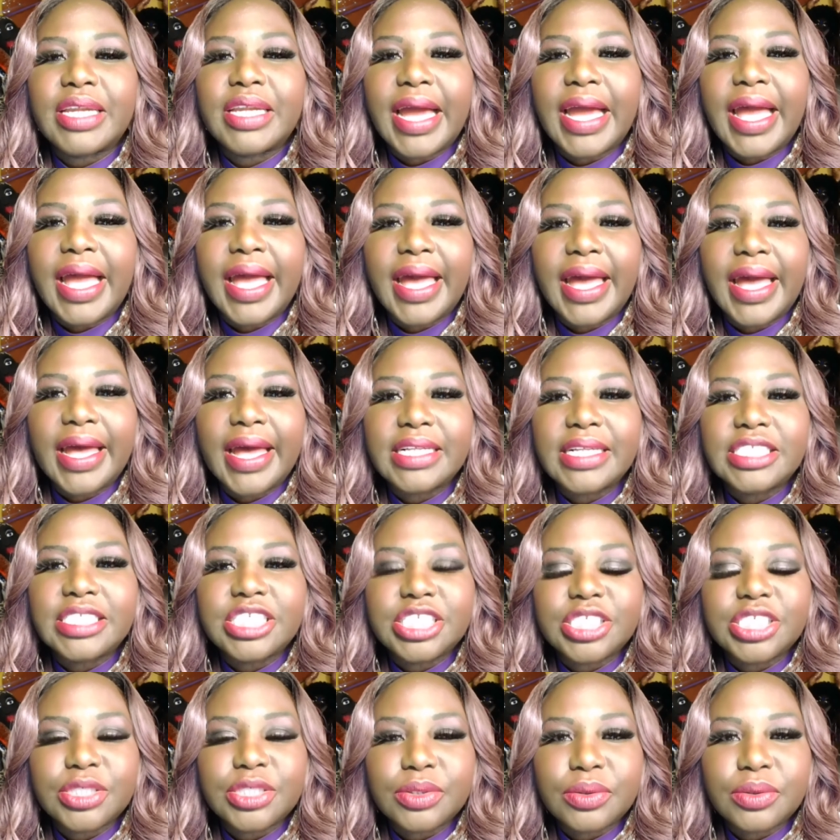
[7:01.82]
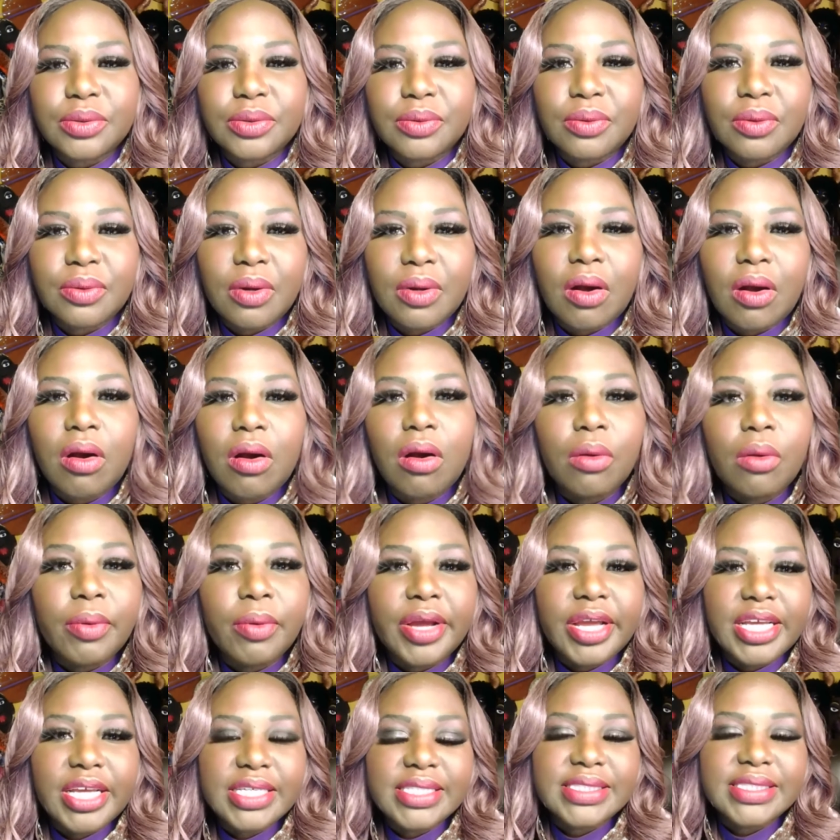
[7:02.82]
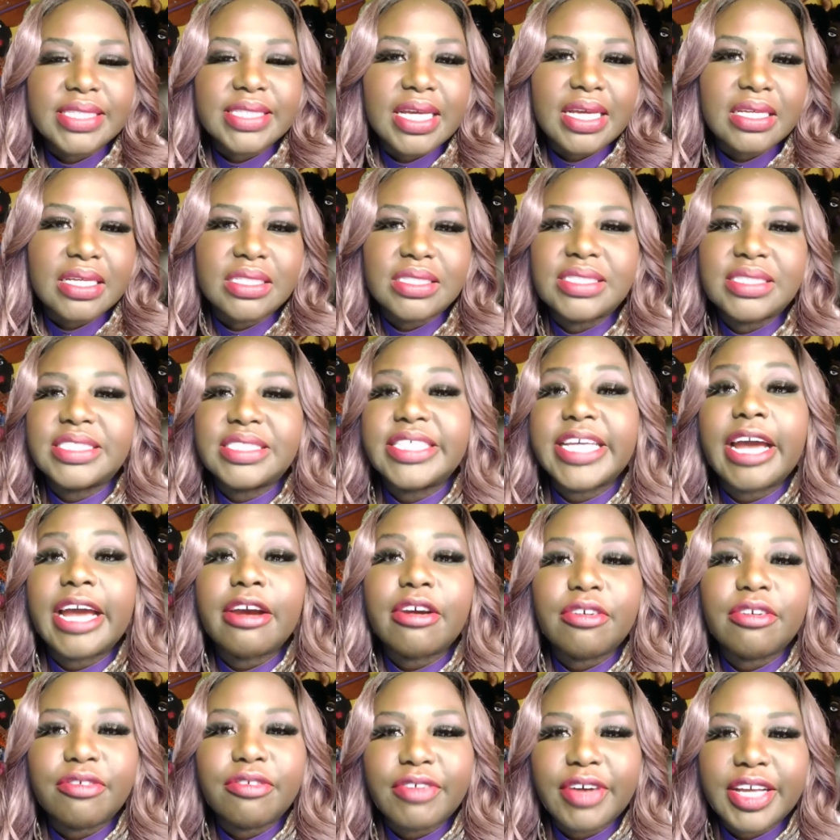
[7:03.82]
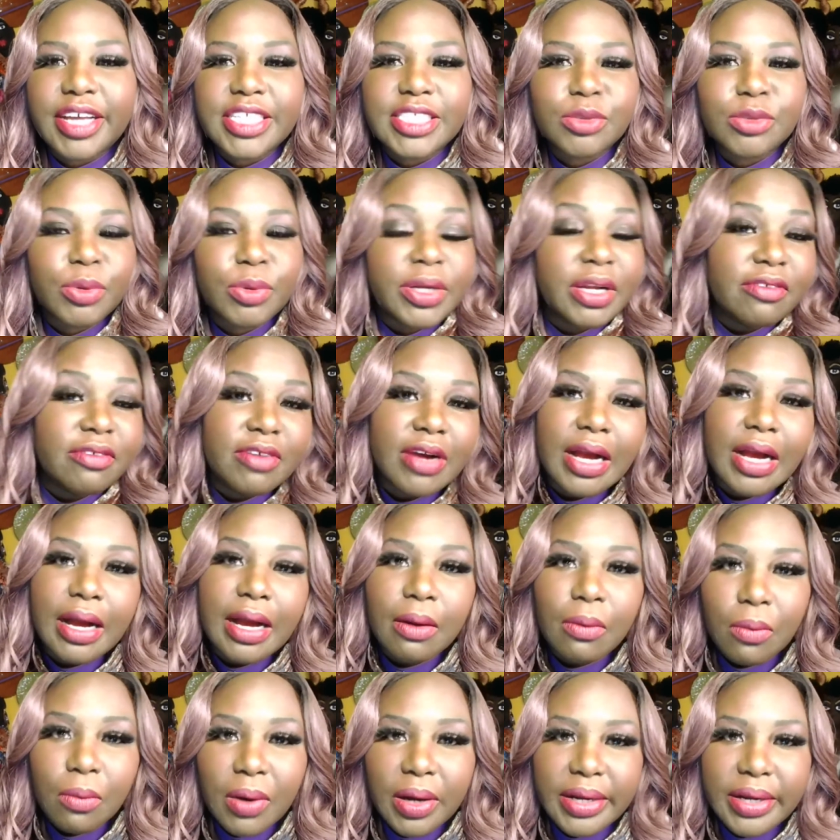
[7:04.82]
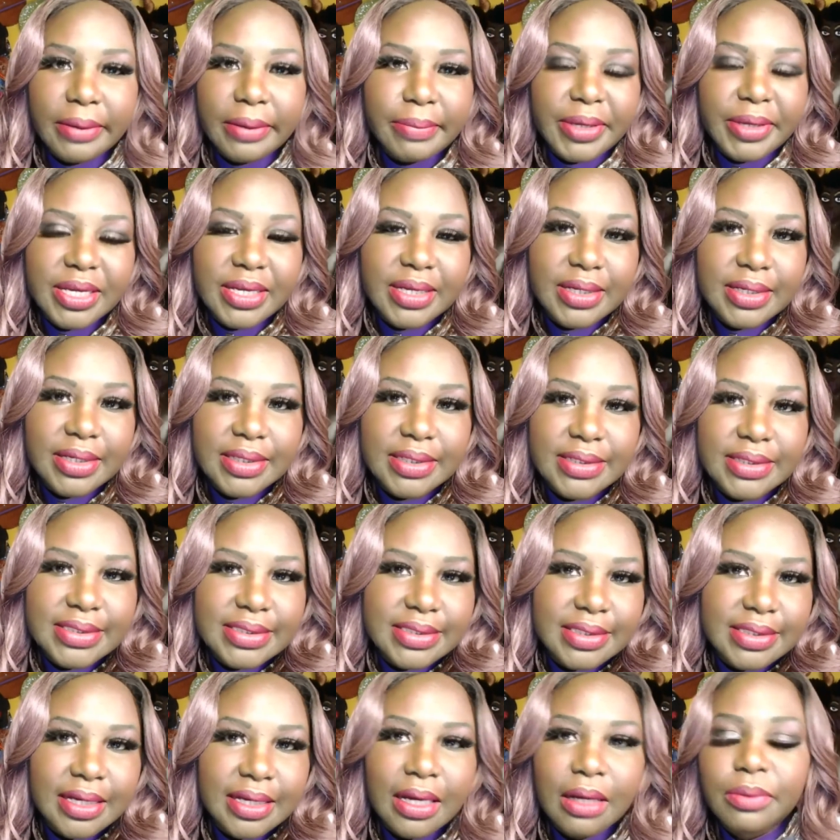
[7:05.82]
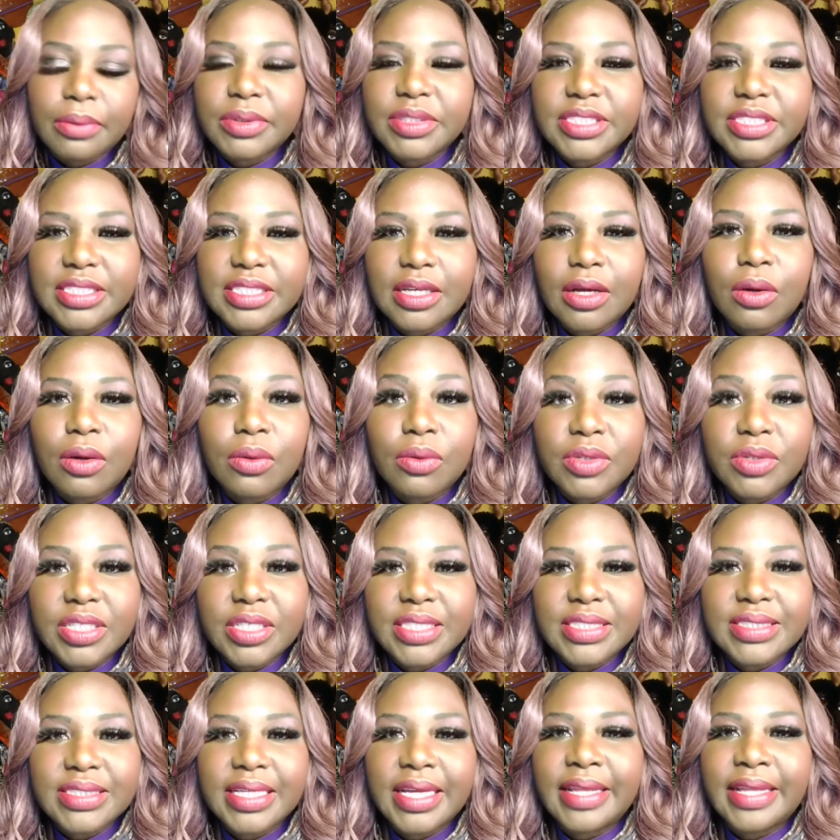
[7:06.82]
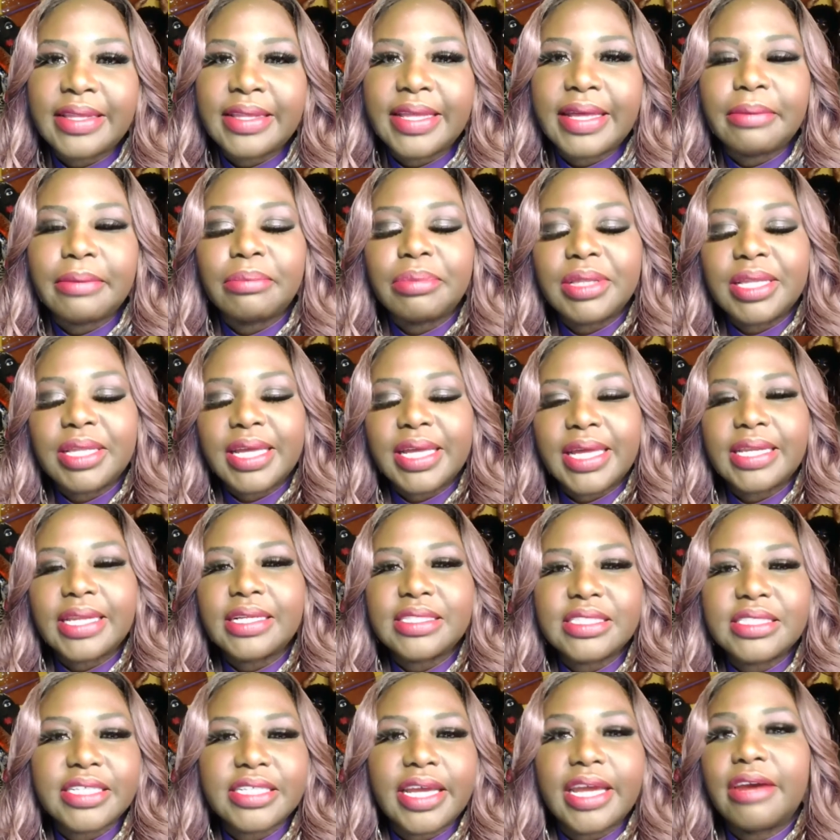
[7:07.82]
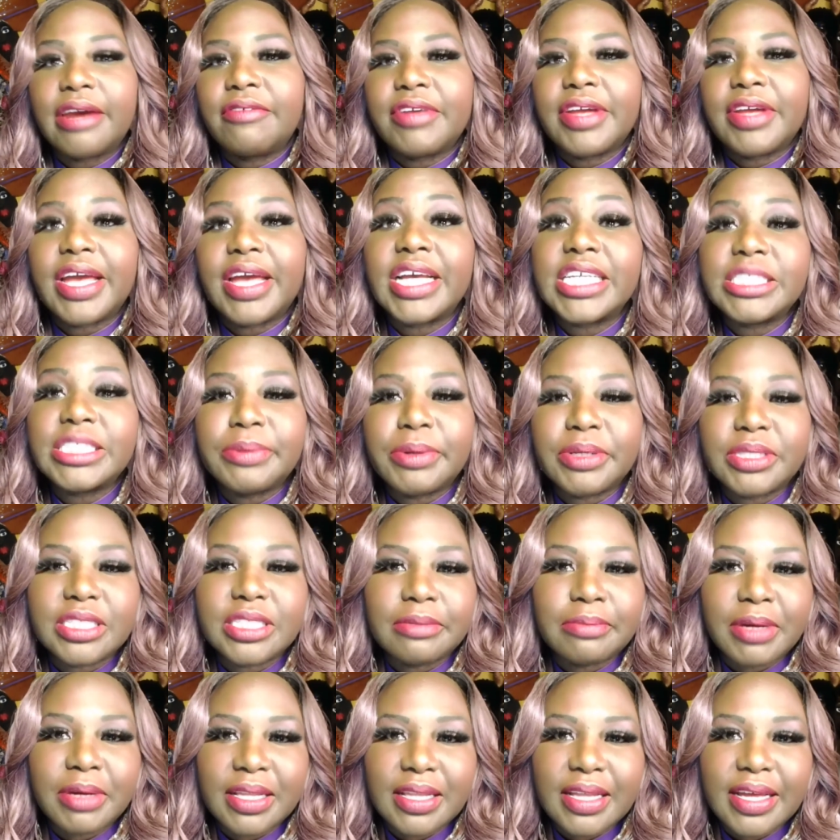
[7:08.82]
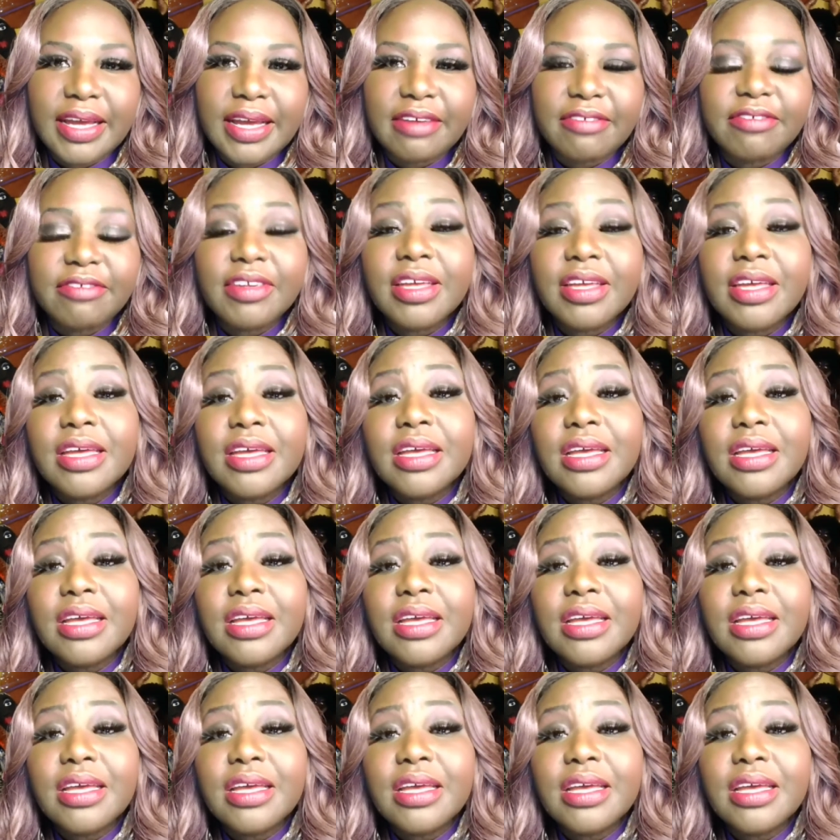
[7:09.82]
that I had to always sacrifice whatever I wanted because I was the oldest and that bled into every aspect of my life.